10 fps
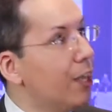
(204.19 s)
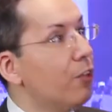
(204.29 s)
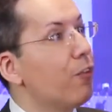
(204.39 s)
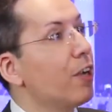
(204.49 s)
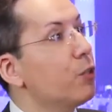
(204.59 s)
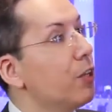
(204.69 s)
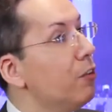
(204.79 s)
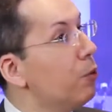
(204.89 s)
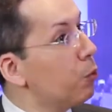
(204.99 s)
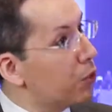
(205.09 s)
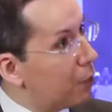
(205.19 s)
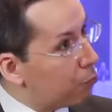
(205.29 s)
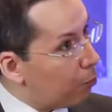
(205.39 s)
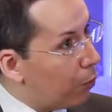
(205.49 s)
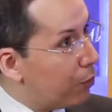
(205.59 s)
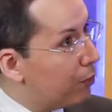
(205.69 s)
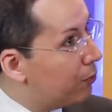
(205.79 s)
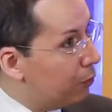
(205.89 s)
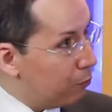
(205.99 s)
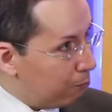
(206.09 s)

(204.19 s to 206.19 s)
In fact, if you want to get promoted, you